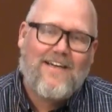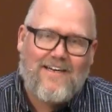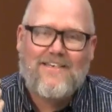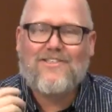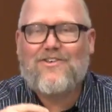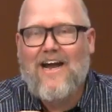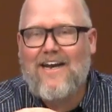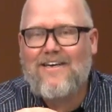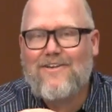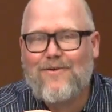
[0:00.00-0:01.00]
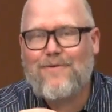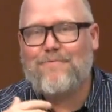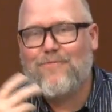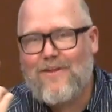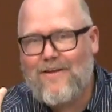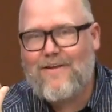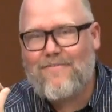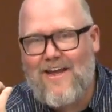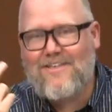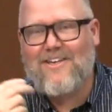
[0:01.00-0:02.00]
he's trying to
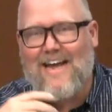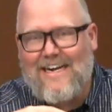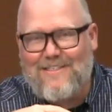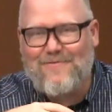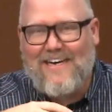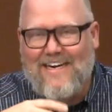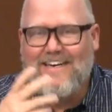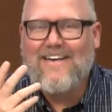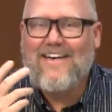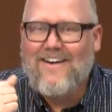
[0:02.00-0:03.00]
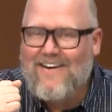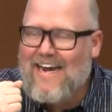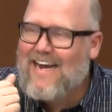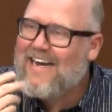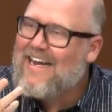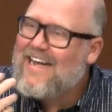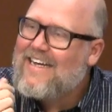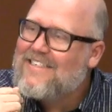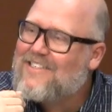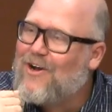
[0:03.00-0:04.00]
evangelize me. Okay,
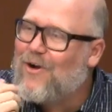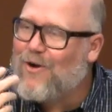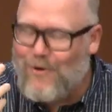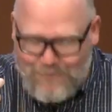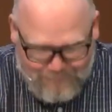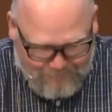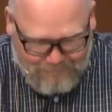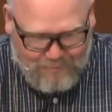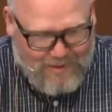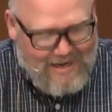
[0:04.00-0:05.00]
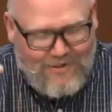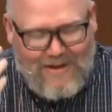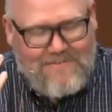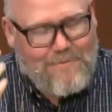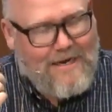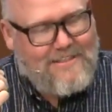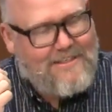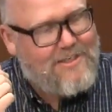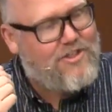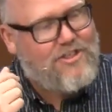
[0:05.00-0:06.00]
so he left a
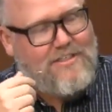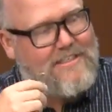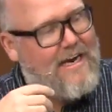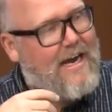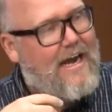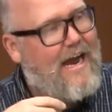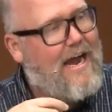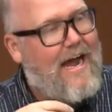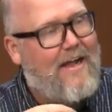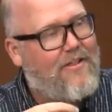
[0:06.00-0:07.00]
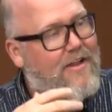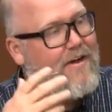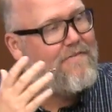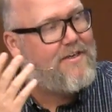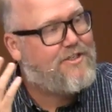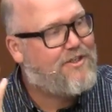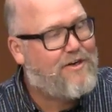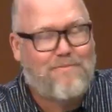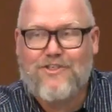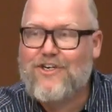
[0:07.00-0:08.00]
message just saying, hey, I love the
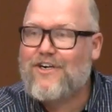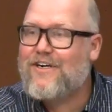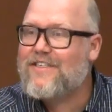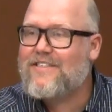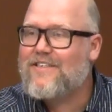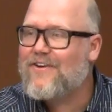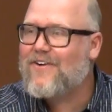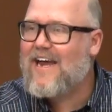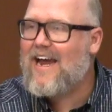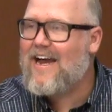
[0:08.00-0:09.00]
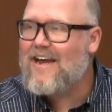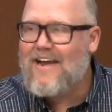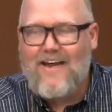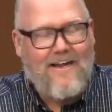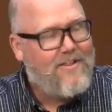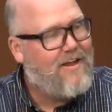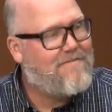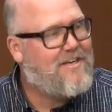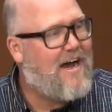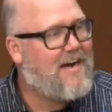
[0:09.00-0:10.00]
scriptures. Okay,
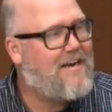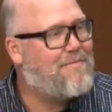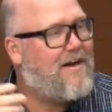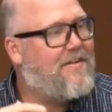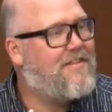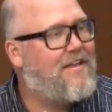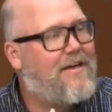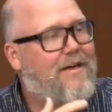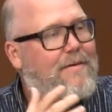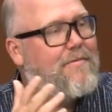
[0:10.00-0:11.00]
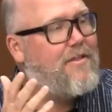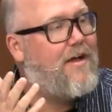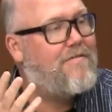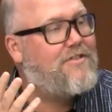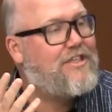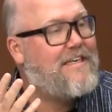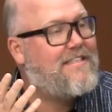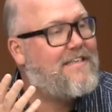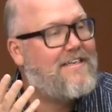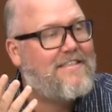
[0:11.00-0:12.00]
love talking about them, love
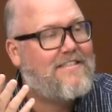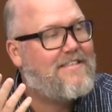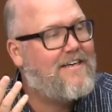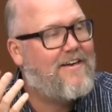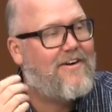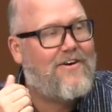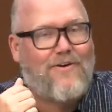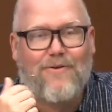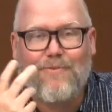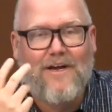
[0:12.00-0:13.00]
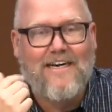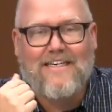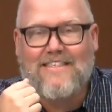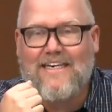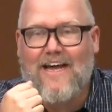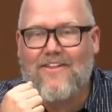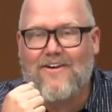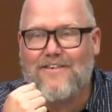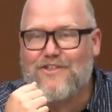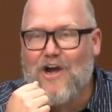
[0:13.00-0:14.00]
Jesus, you know, want to get
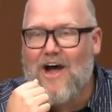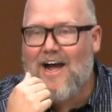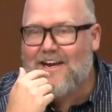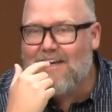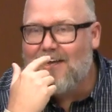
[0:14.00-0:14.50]
together and talk.